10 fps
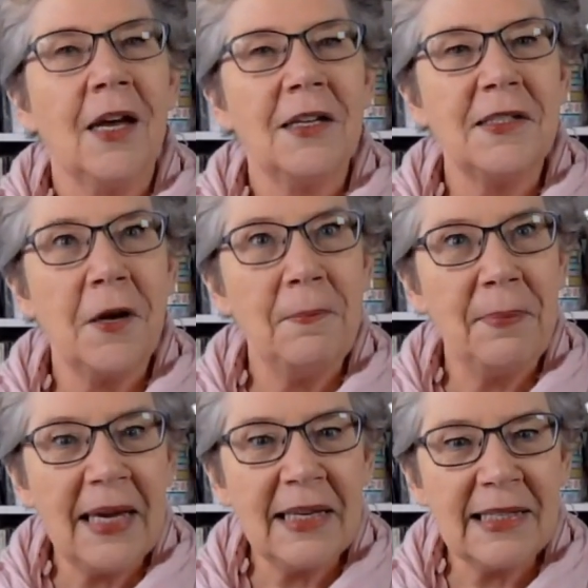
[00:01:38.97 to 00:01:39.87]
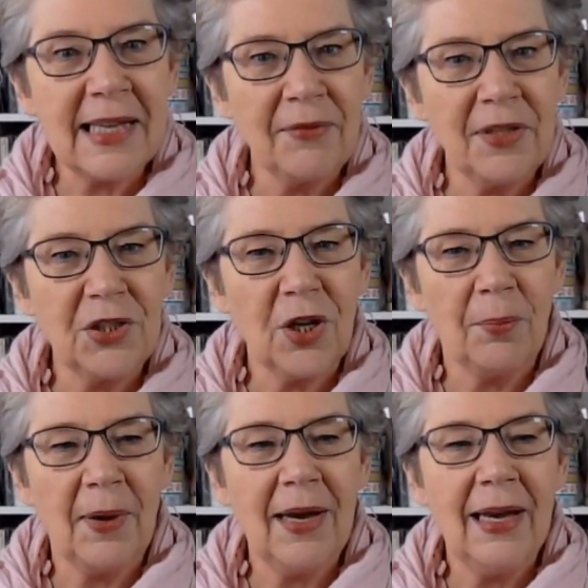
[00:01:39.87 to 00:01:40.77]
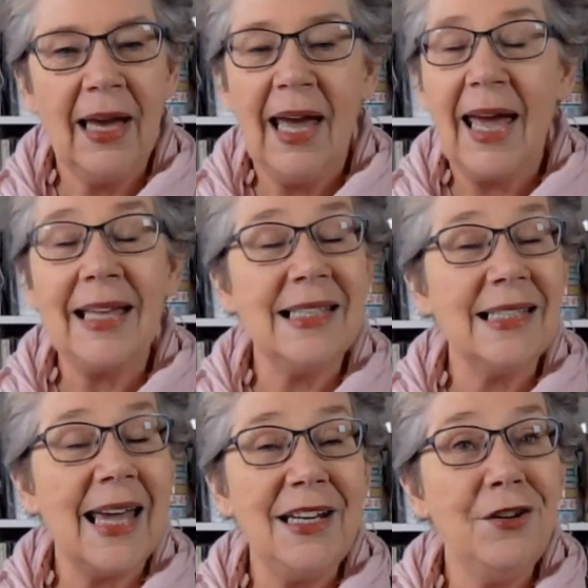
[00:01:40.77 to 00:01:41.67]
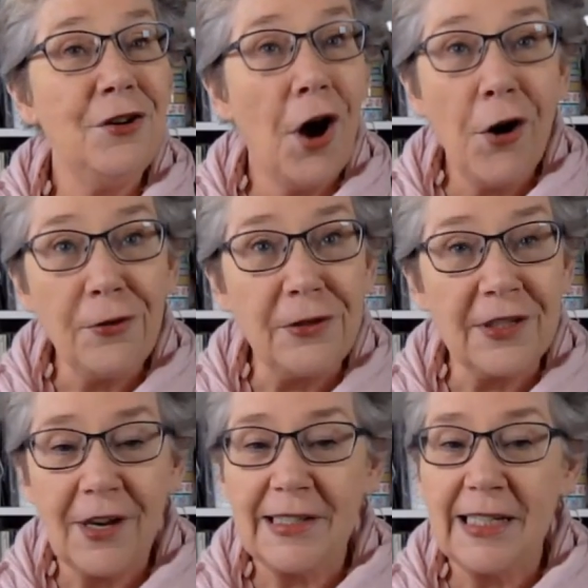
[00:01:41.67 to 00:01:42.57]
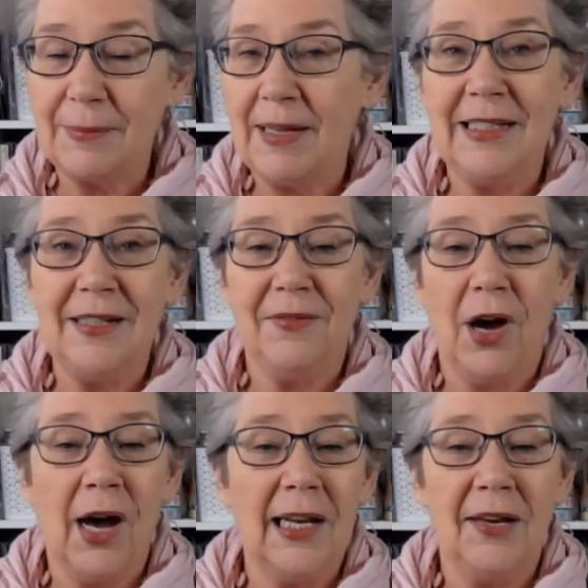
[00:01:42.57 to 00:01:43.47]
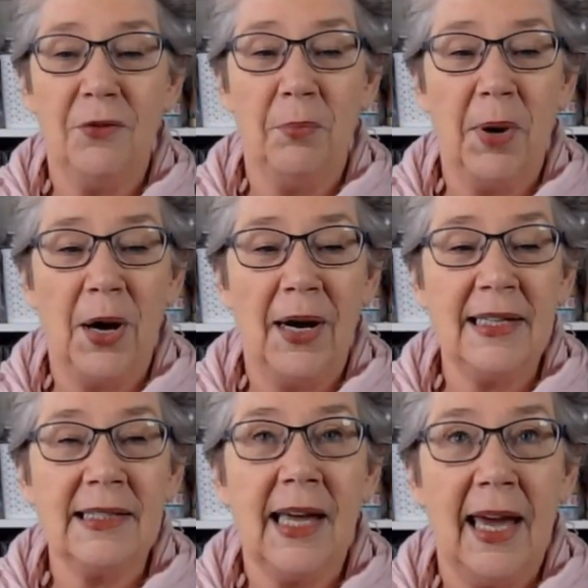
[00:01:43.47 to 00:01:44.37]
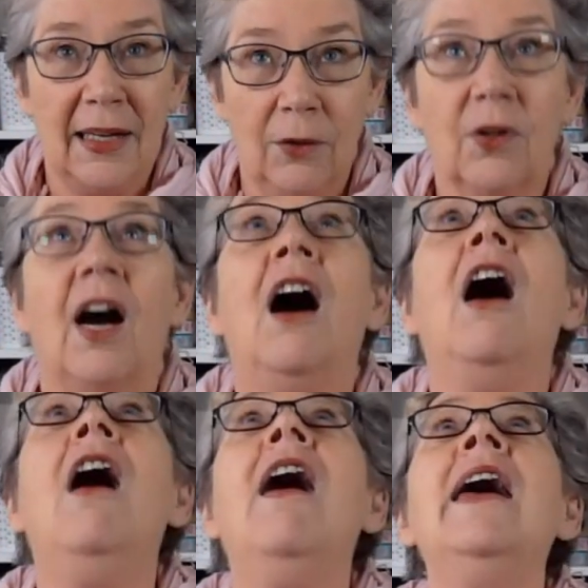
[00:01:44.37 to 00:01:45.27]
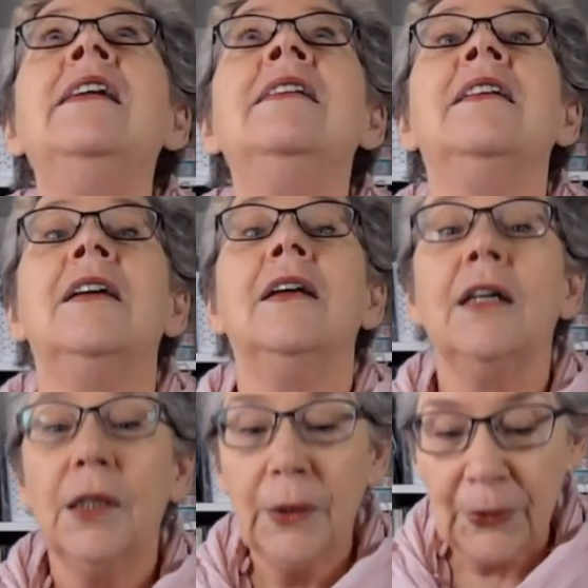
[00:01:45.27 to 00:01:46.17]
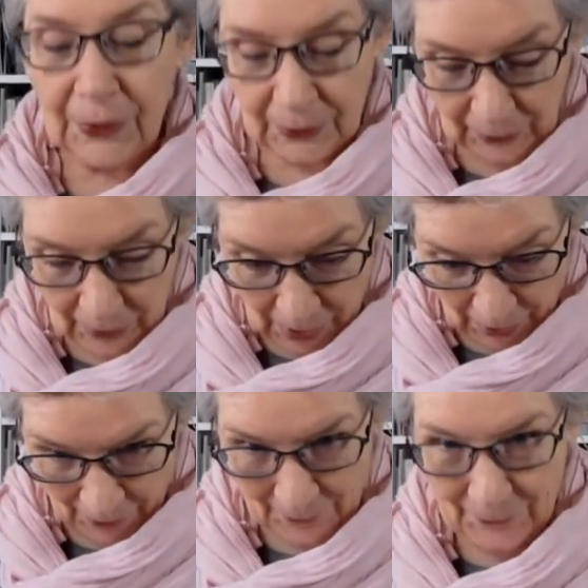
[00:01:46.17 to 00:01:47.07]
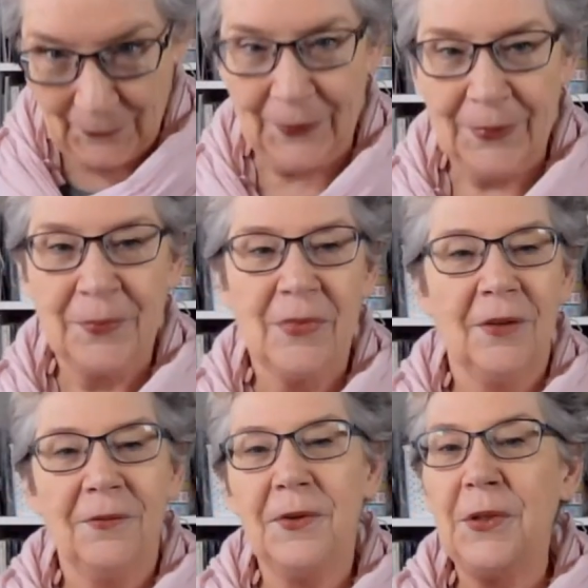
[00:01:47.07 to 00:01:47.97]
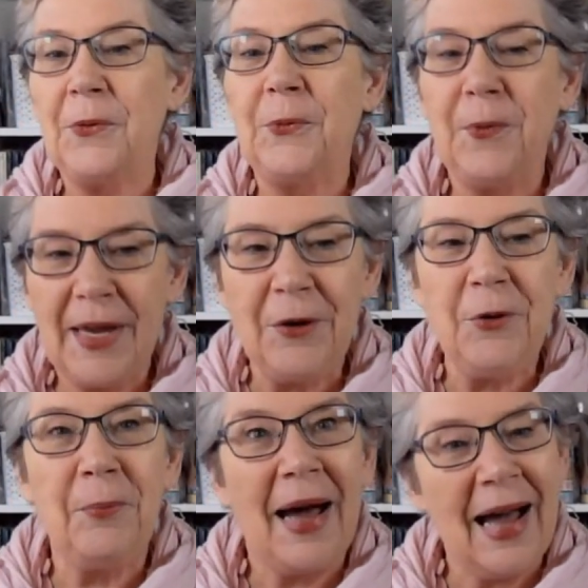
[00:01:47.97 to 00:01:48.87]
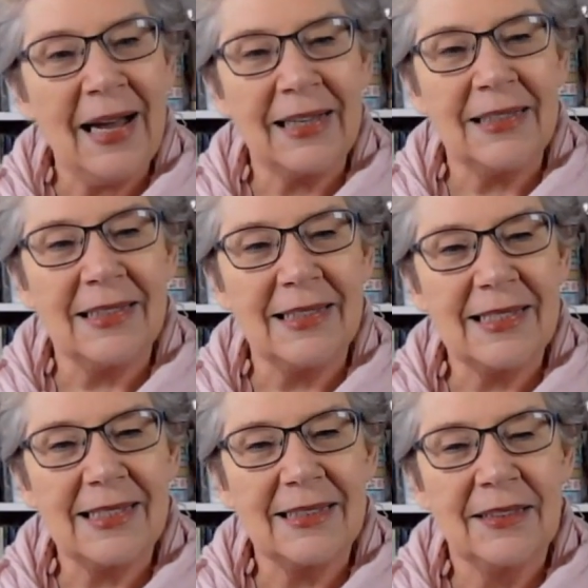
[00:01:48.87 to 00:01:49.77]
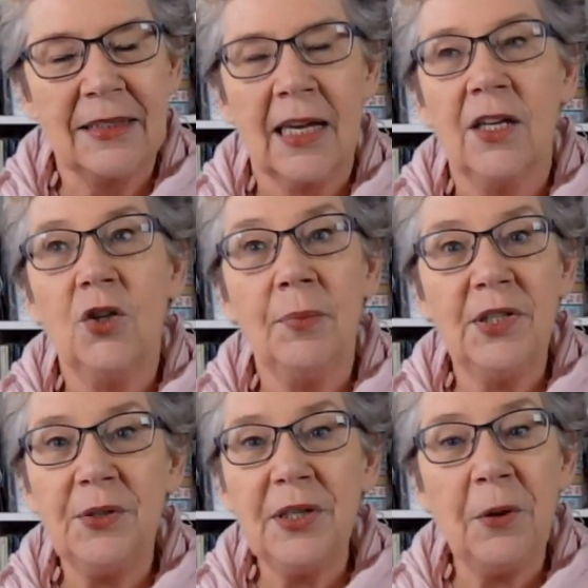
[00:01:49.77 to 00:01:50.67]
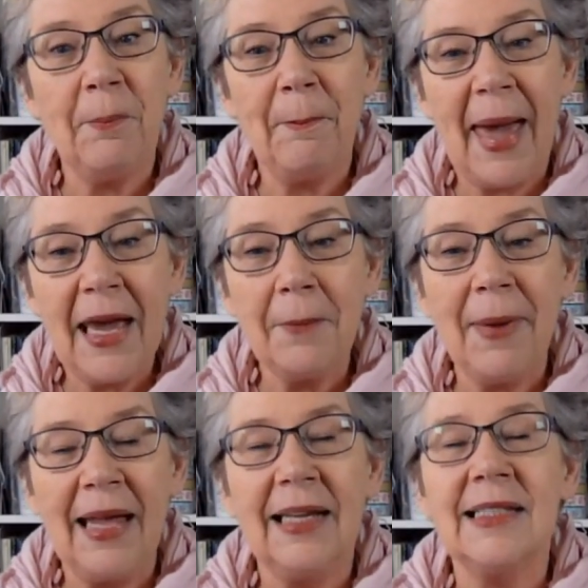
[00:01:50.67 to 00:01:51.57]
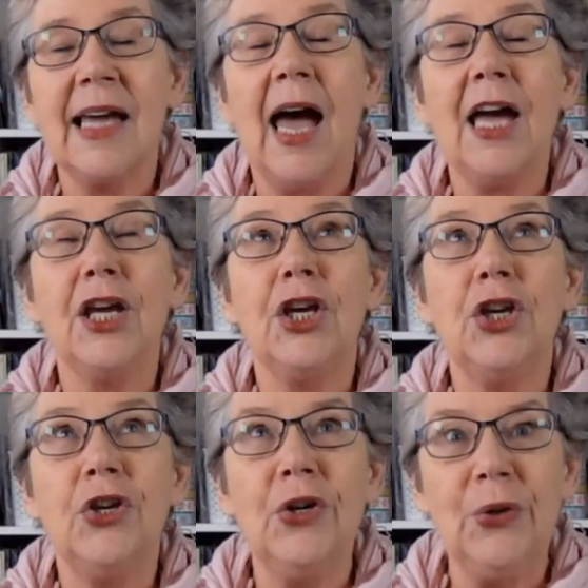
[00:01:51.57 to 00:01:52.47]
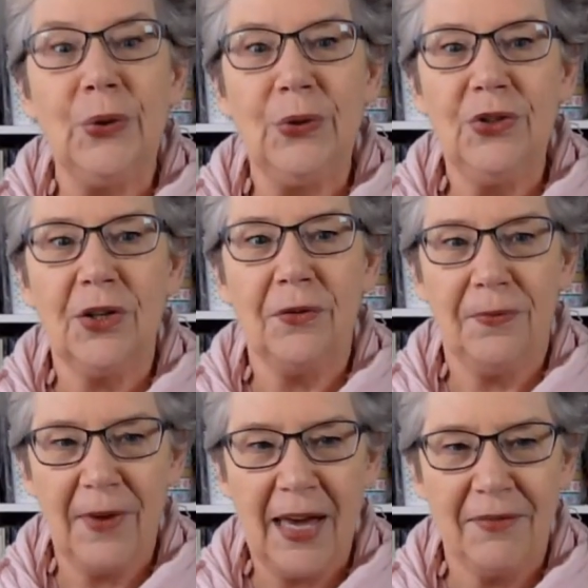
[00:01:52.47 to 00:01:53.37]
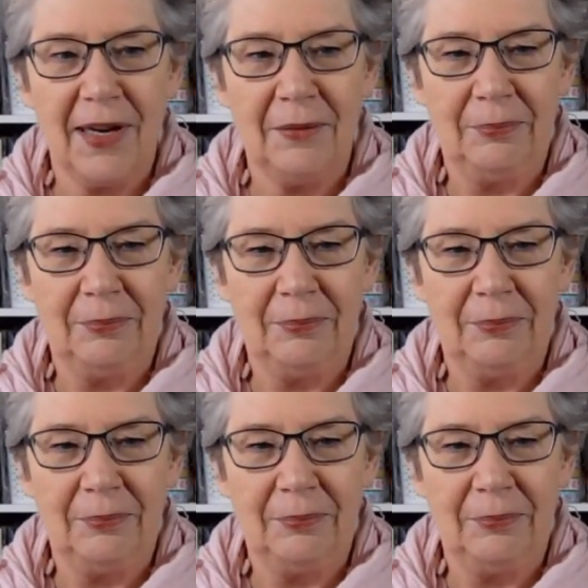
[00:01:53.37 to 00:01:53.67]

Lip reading: So be a savvy shopper and say no to those expensive eye-level buys and look high, look low for the real bargains. You'll be doing your bank balance a huge favor.